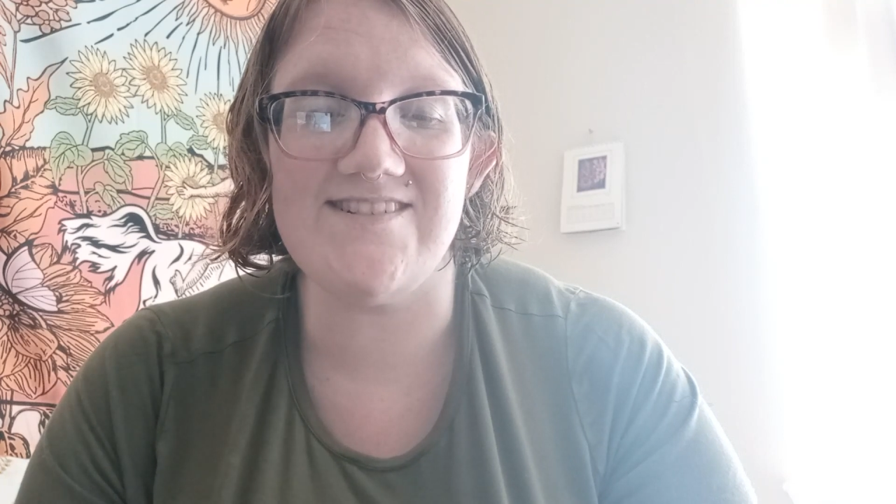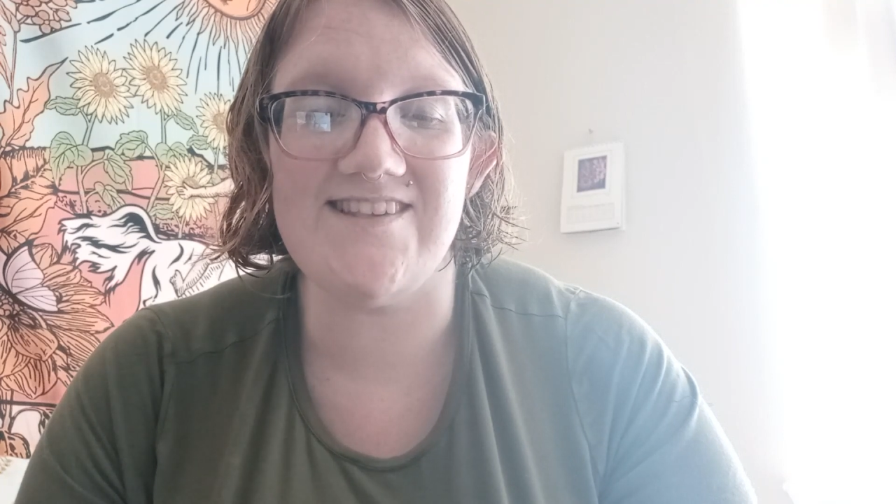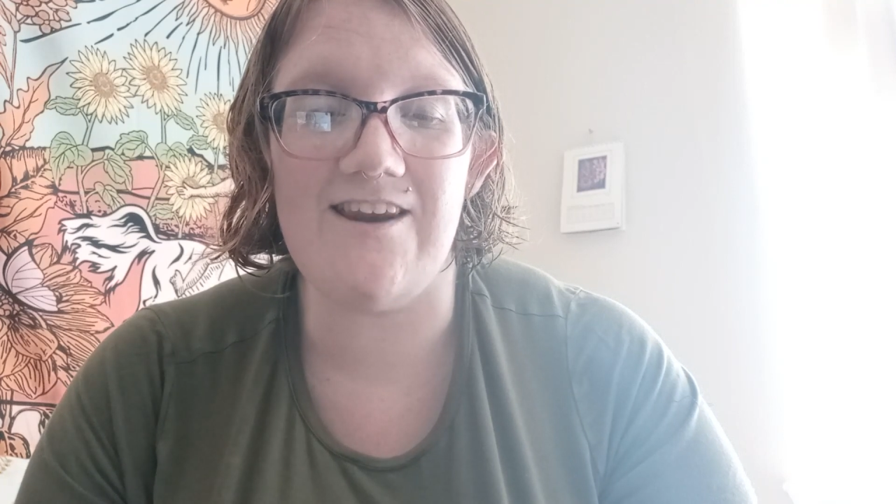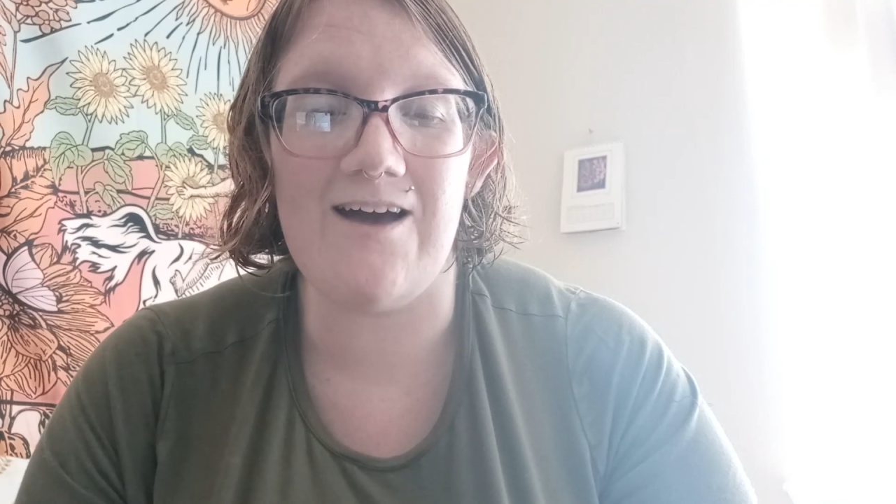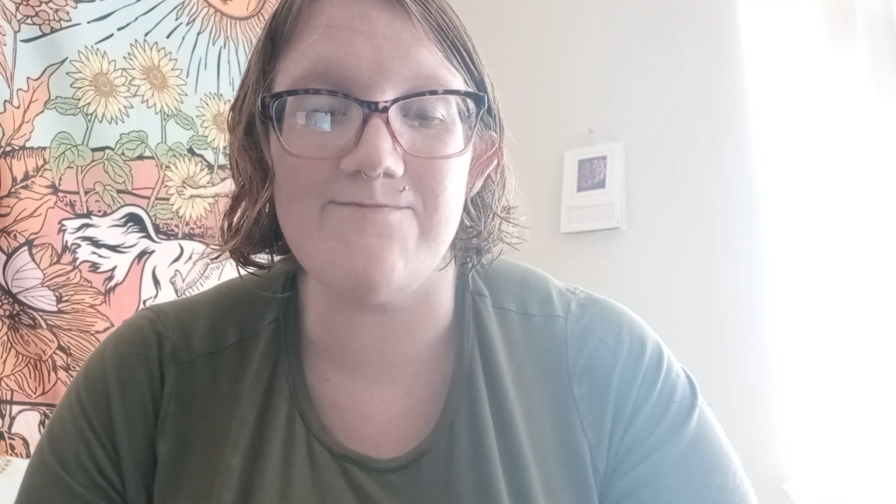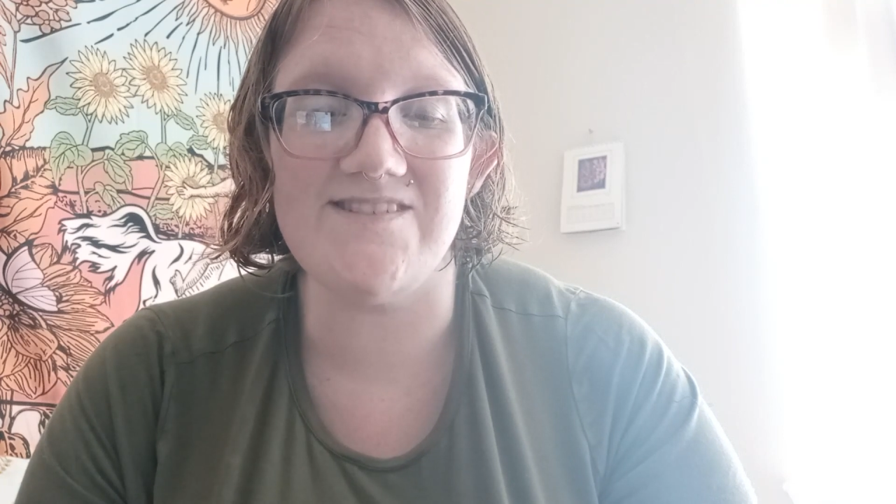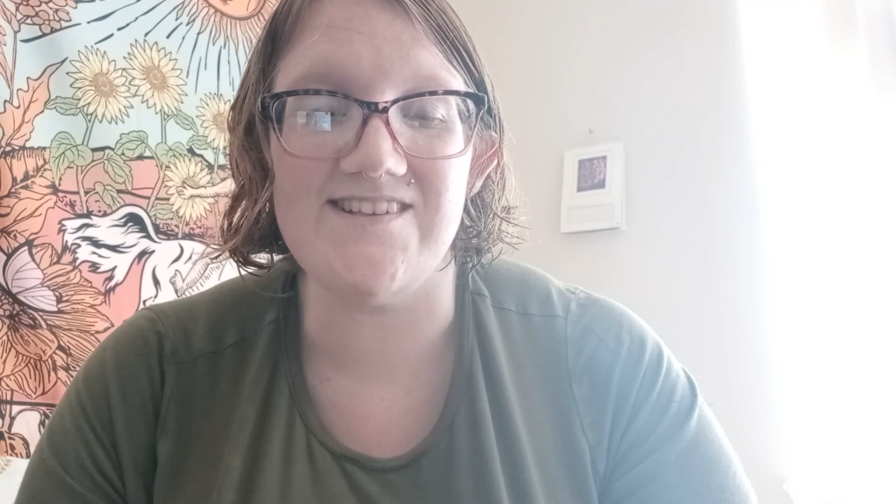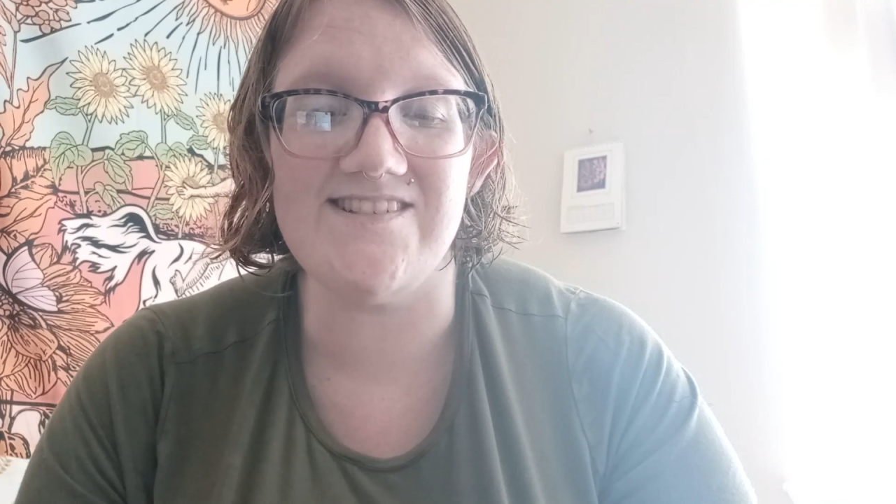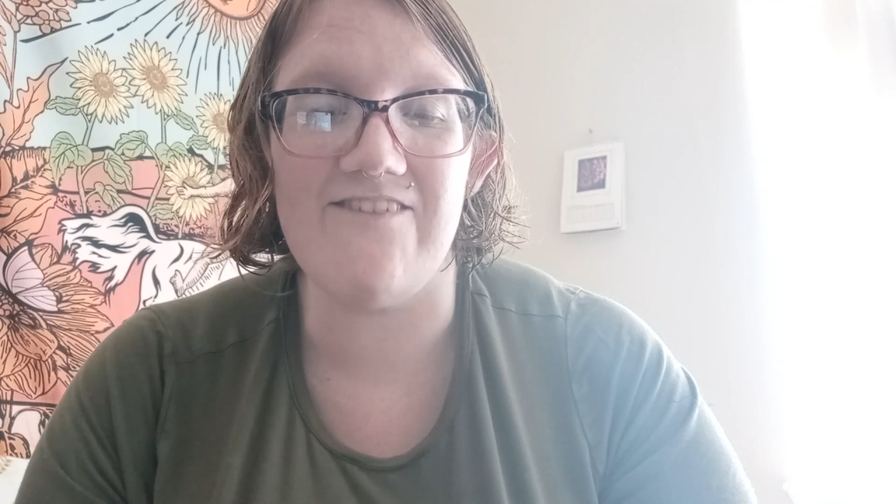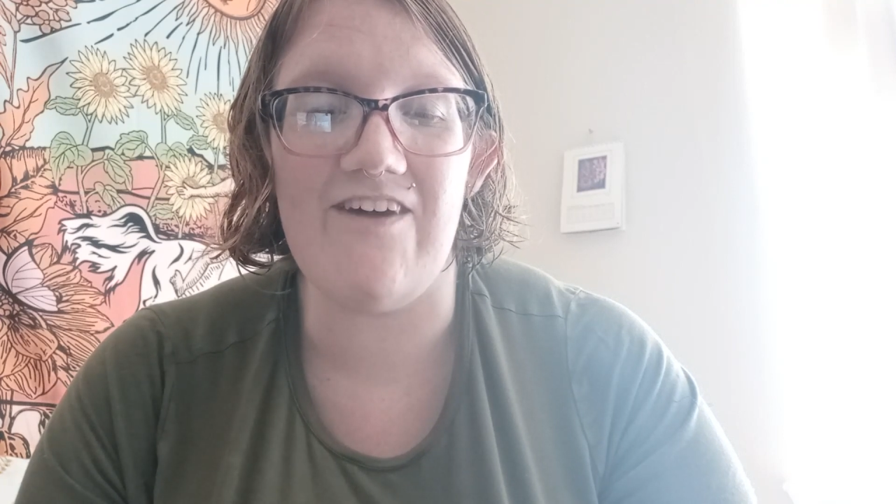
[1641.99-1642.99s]

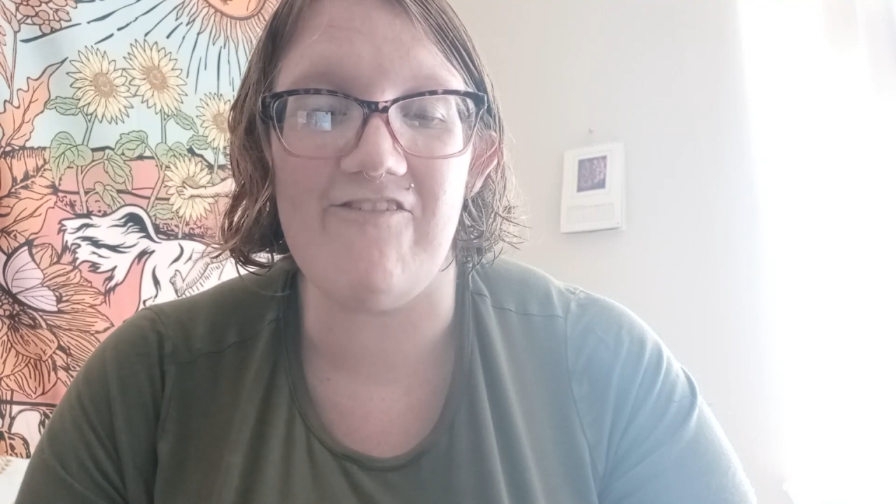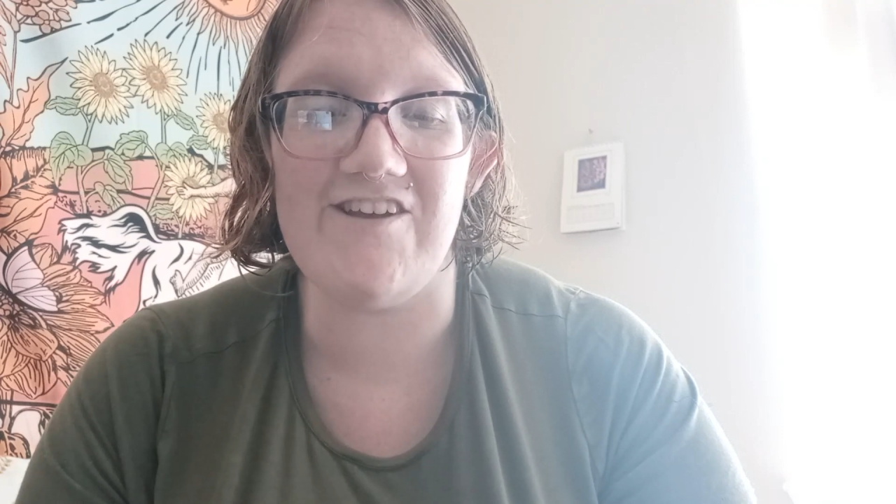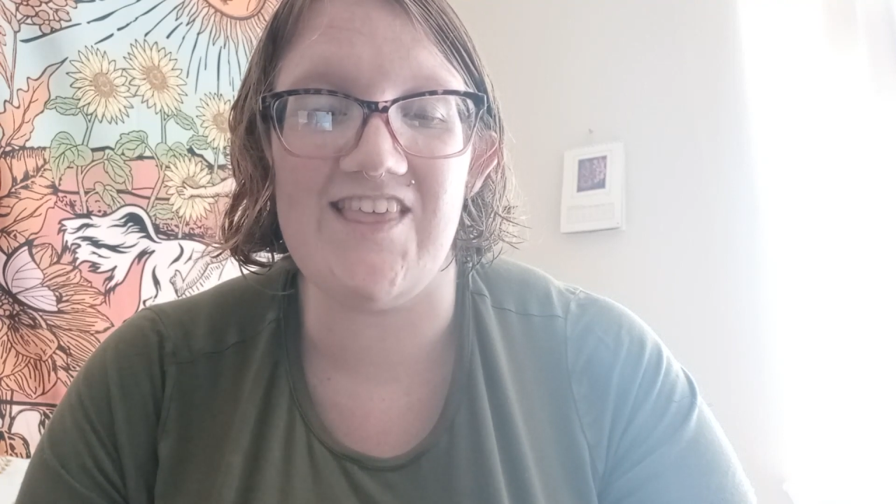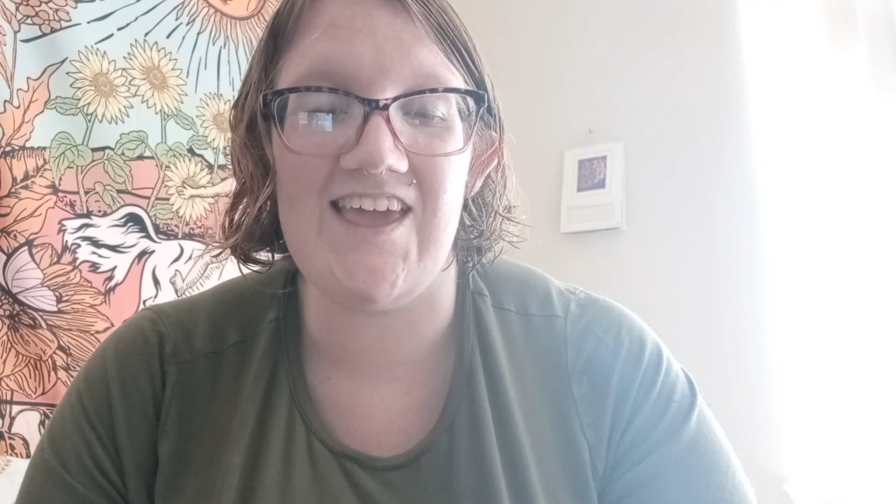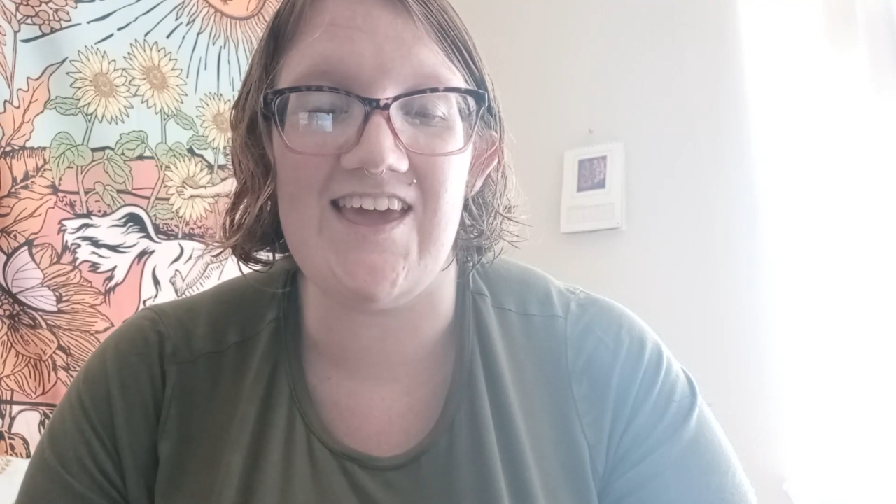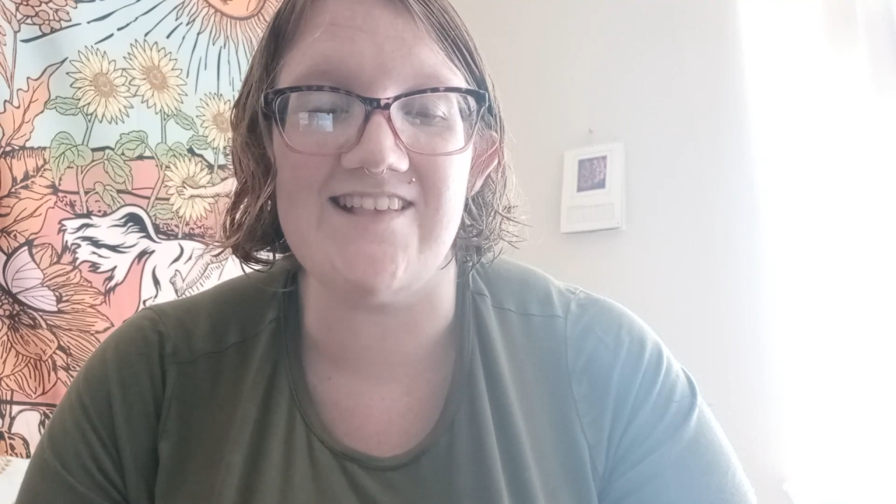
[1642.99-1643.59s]
synopsis of everything.